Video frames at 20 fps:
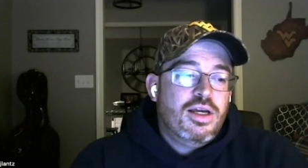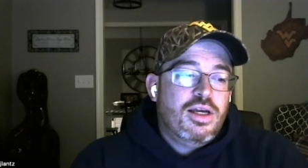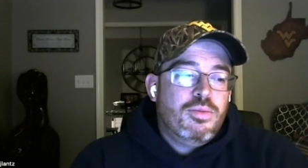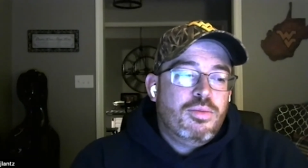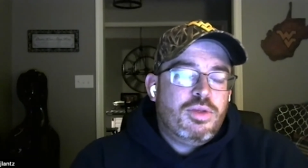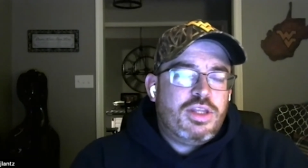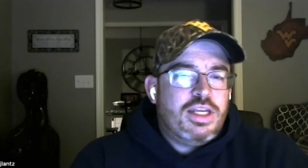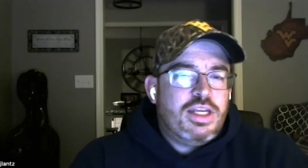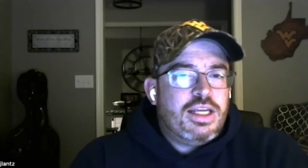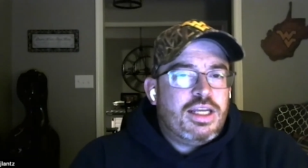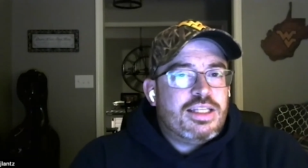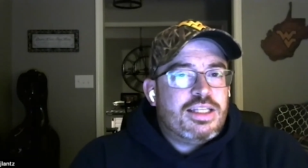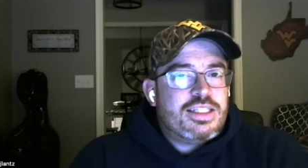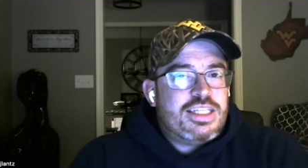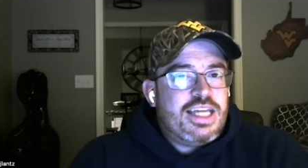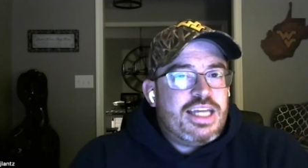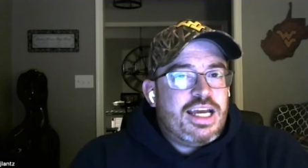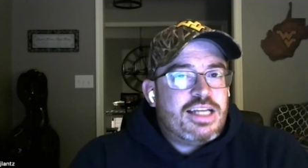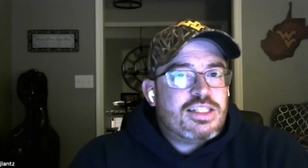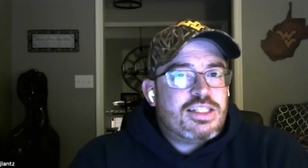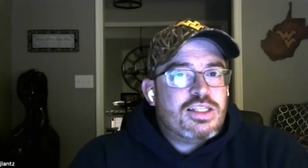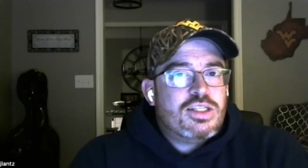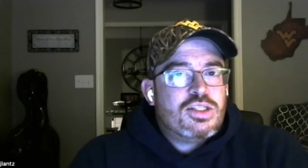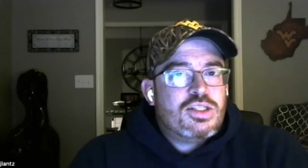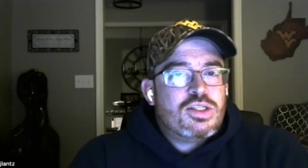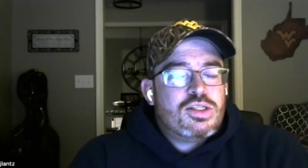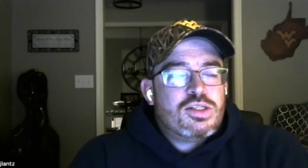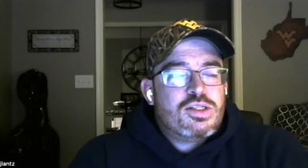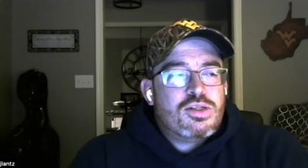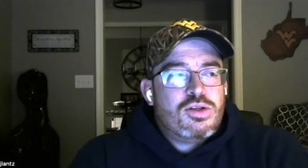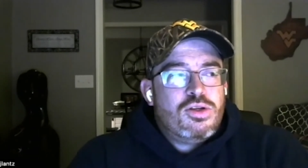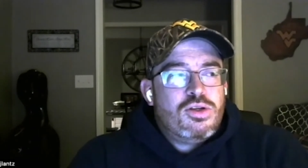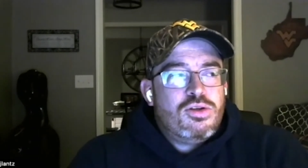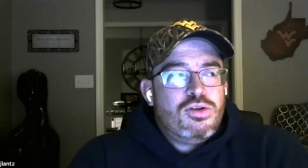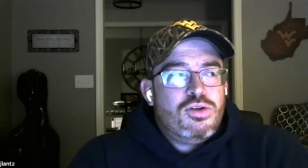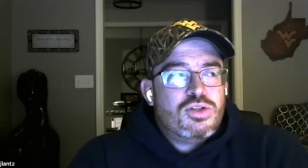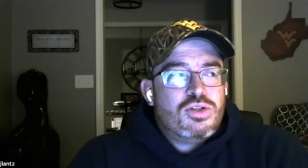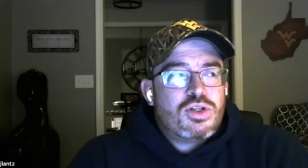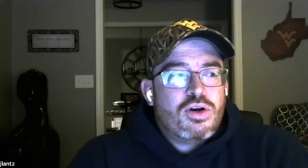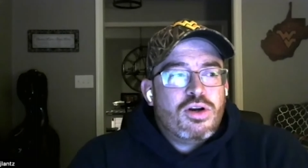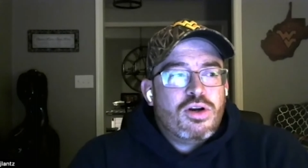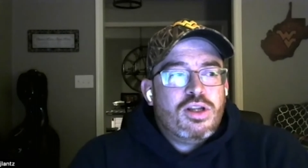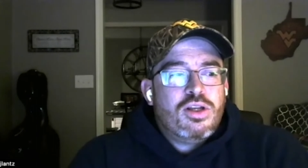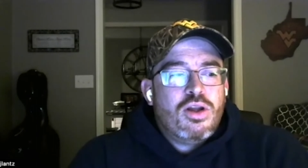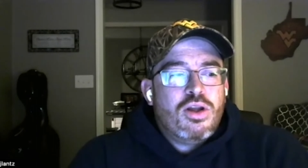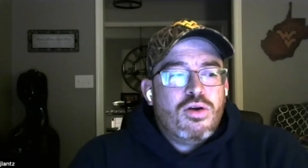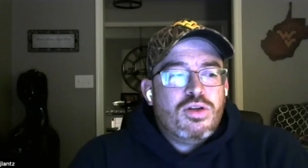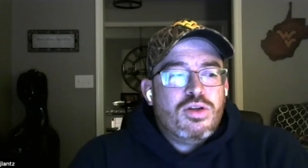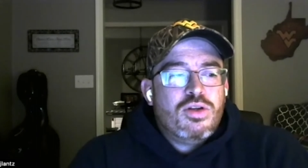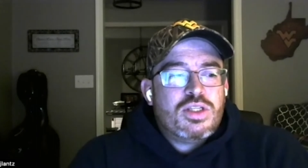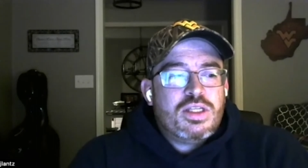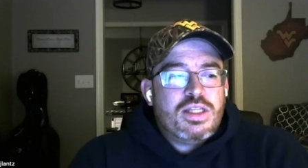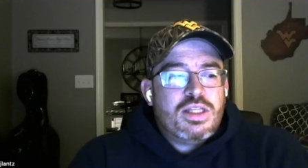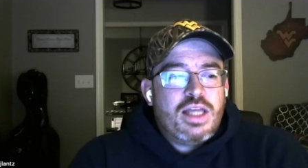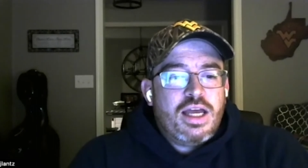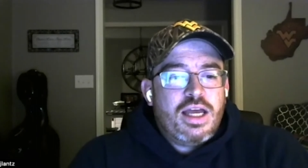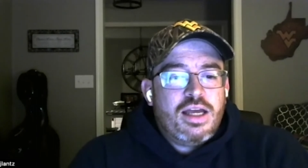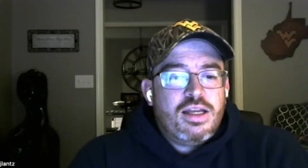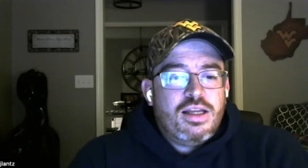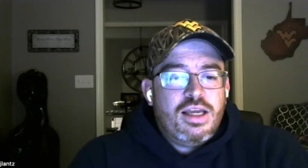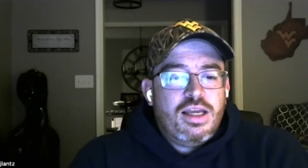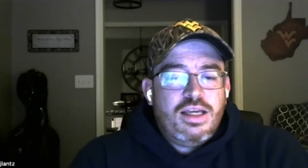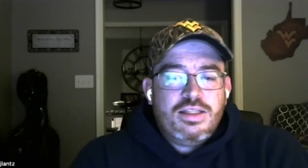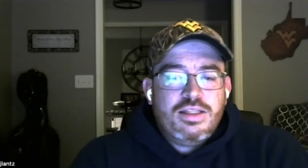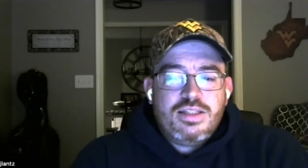But then against Texas, you, you started noticing that, hey,